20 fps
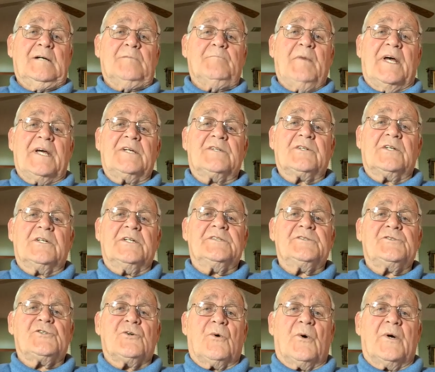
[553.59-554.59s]
makes good
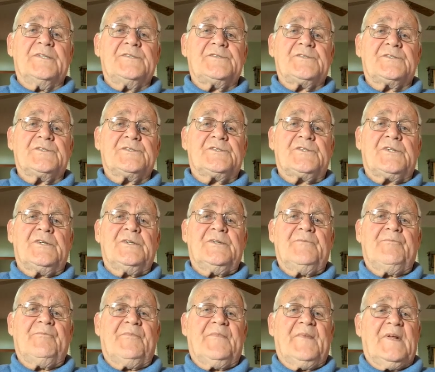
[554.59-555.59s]
choices.
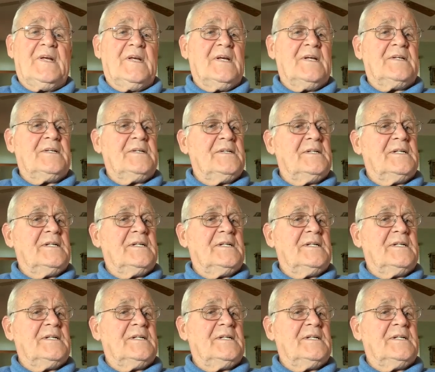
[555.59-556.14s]
And